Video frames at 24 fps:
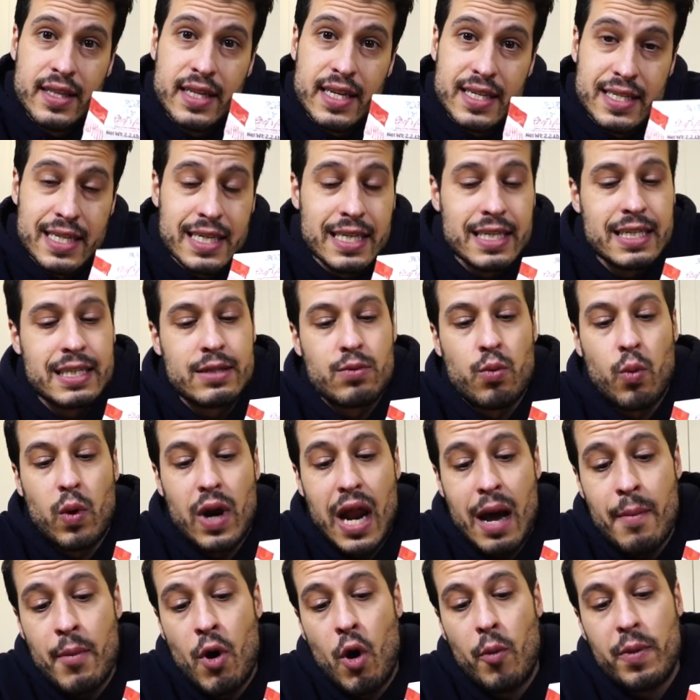This is what
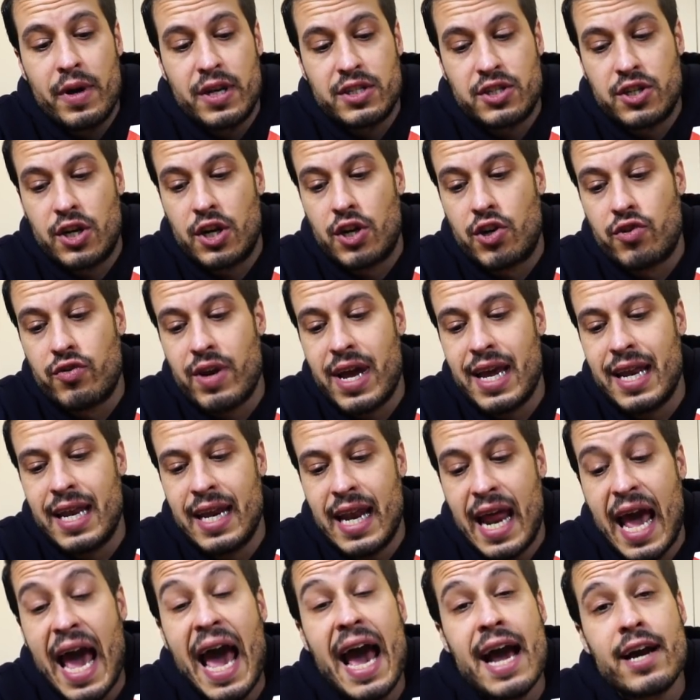I'm hoping is gonna create an
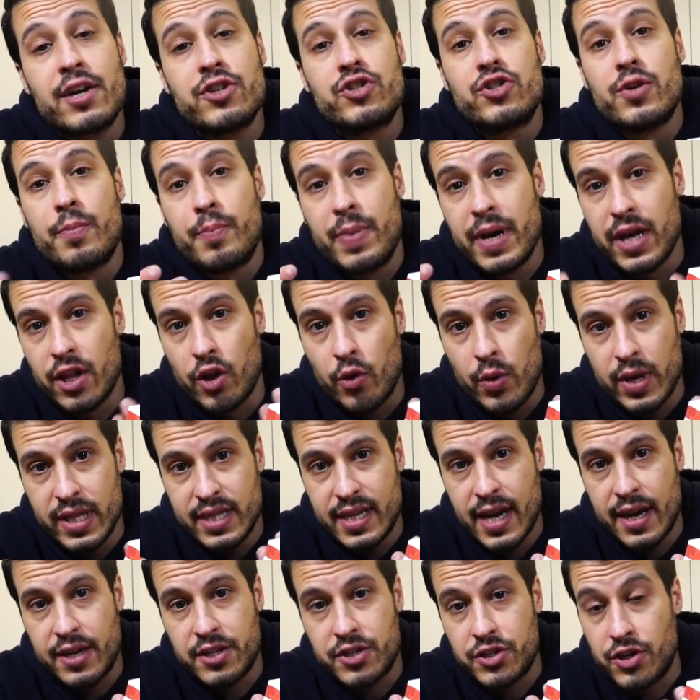extra pillowy
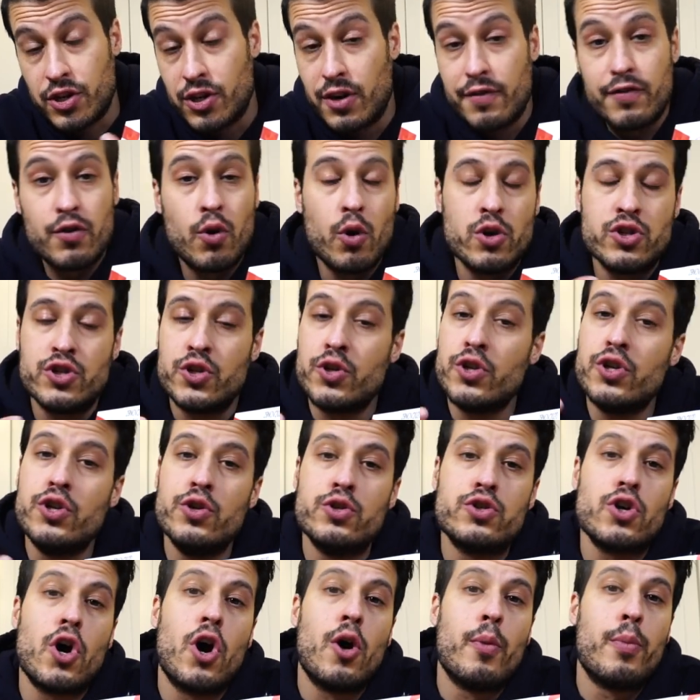texture, and of course you could
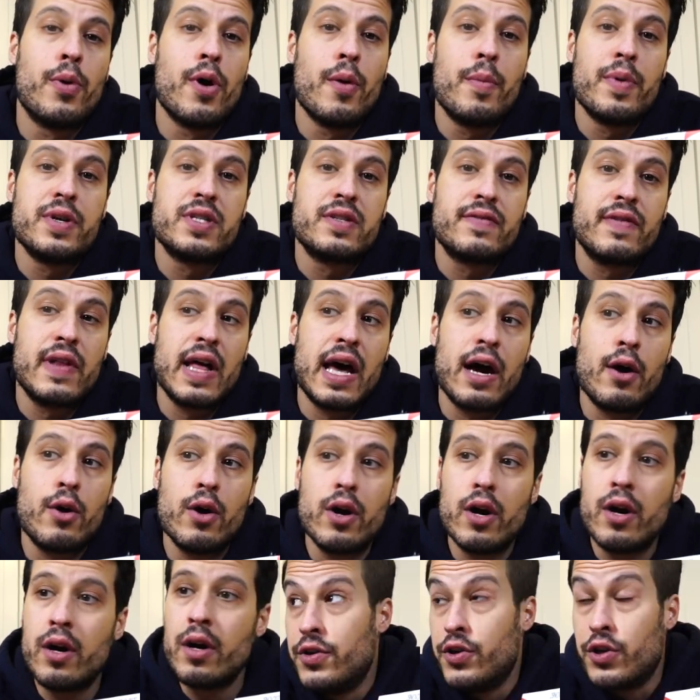use all-purpose
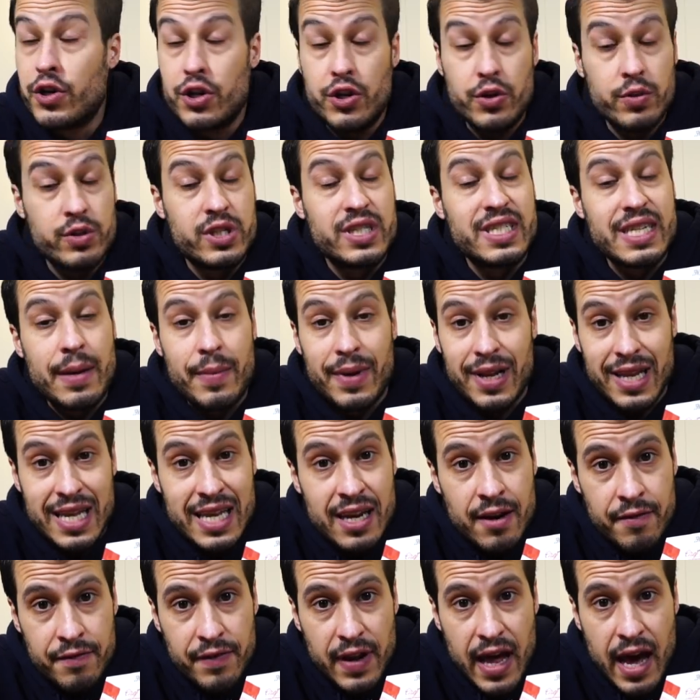flour, you could use
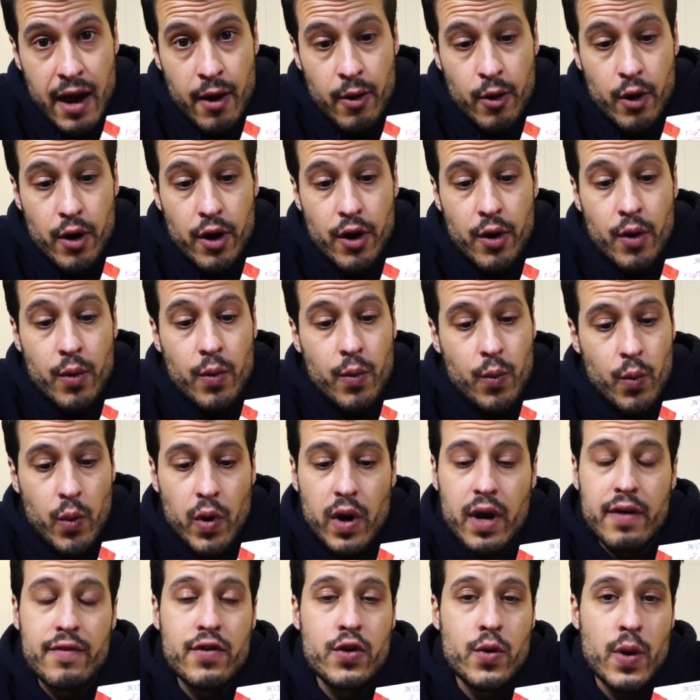semolina flour,
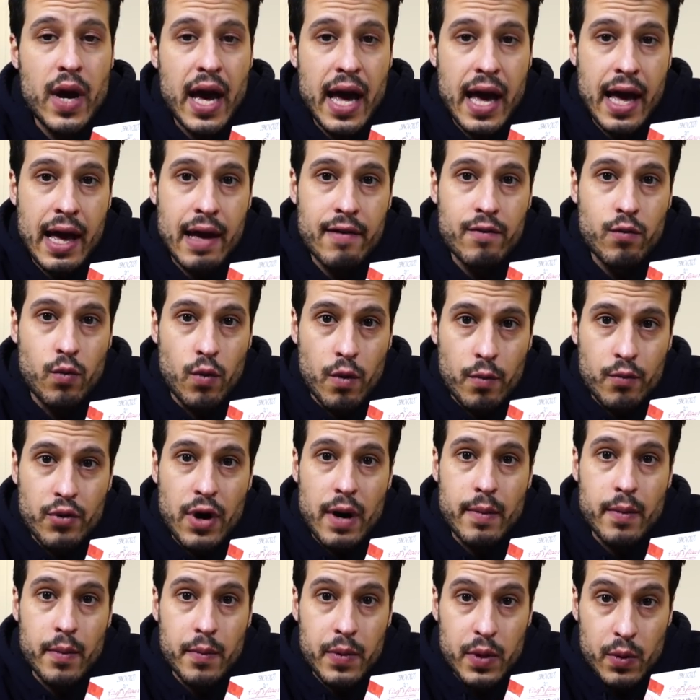whatever you have will
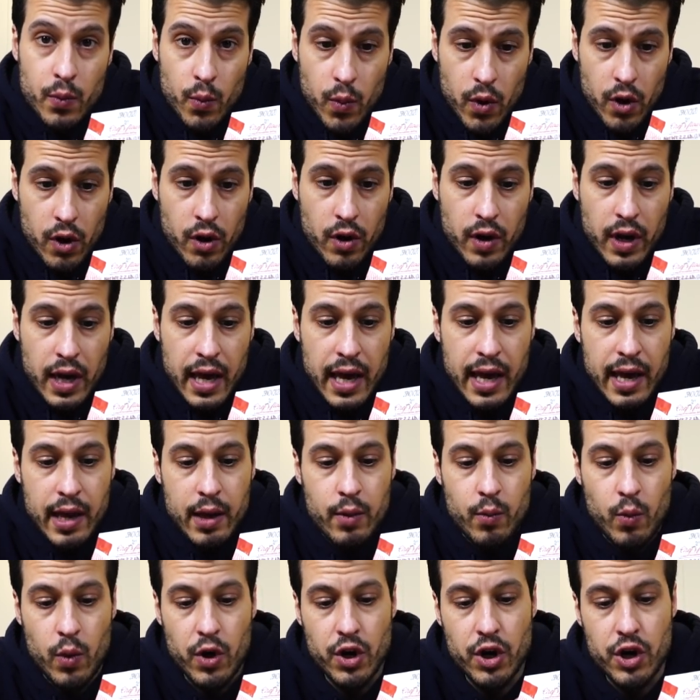probably work.
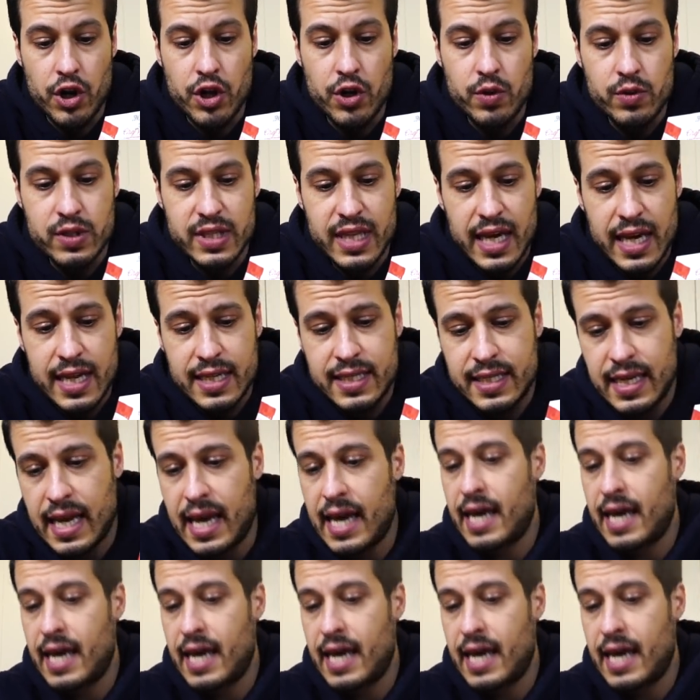And we're gonna use this,